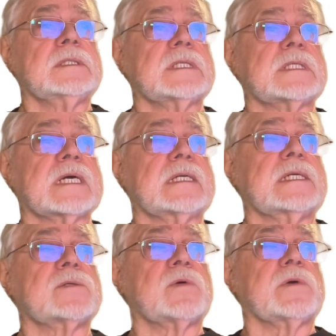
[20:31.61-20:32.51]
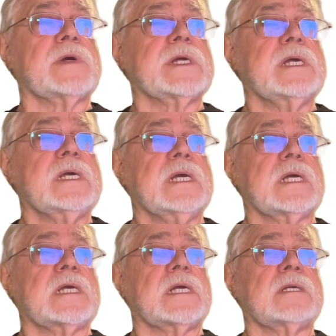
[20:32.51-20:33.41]
design inquiry,
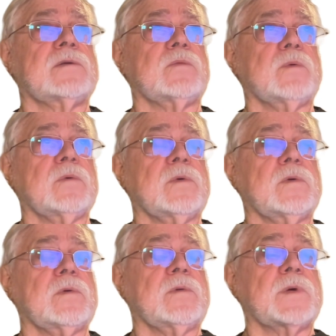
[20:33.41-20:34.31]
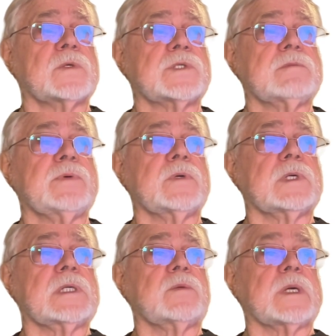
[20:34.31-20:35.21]
and most
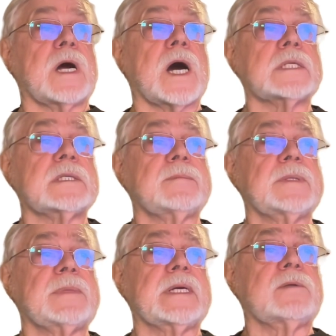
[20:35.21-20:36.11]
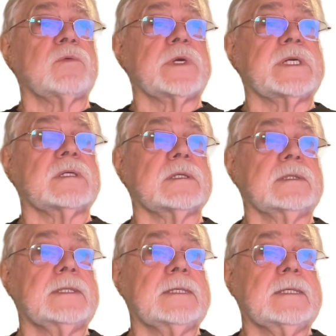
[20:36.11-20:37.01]
importantly, what ought to be made real.
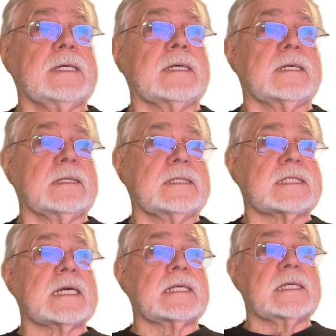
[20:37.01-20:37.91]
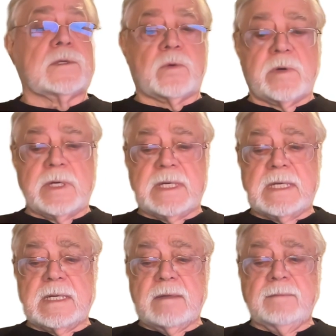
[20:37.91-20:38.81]
Design inquiry again.